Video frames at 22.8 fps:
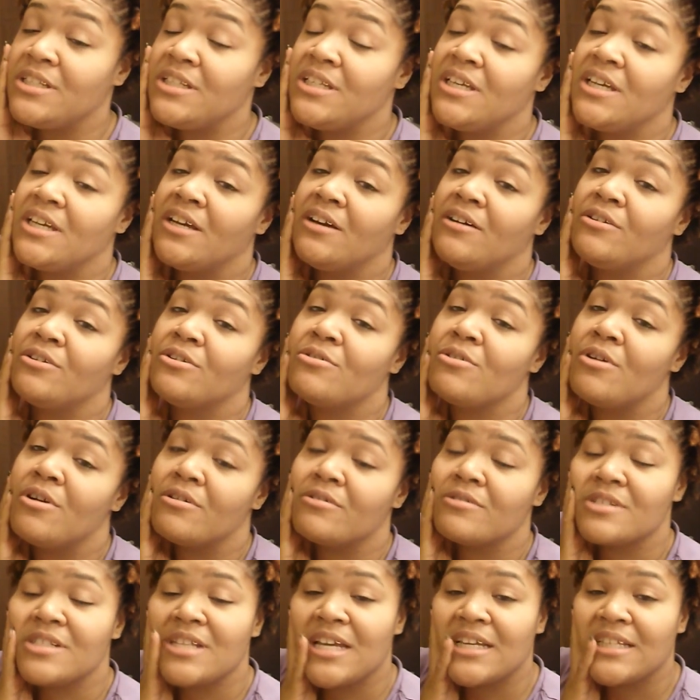did go to
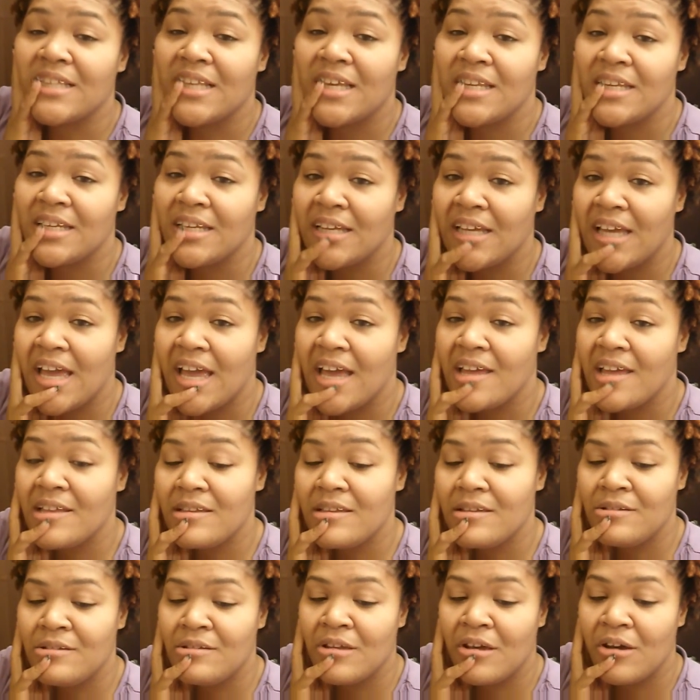Kroger's like that and got
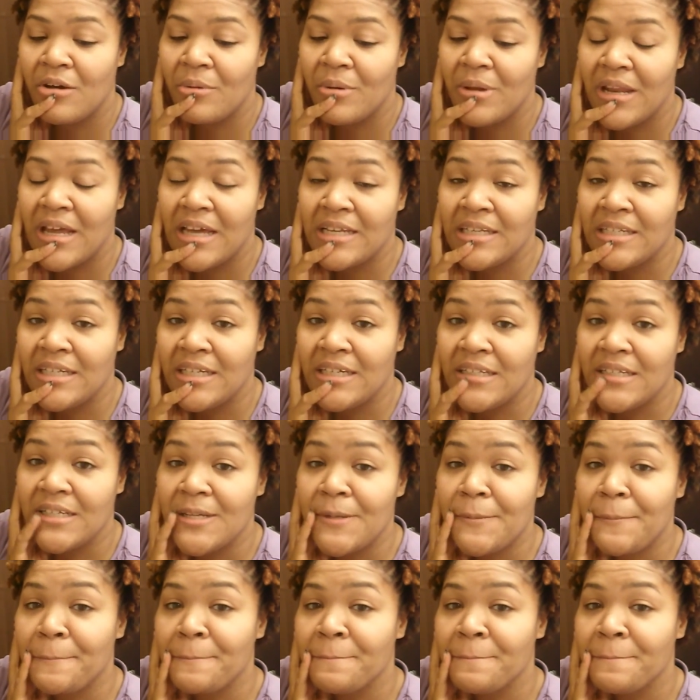you know what I needed,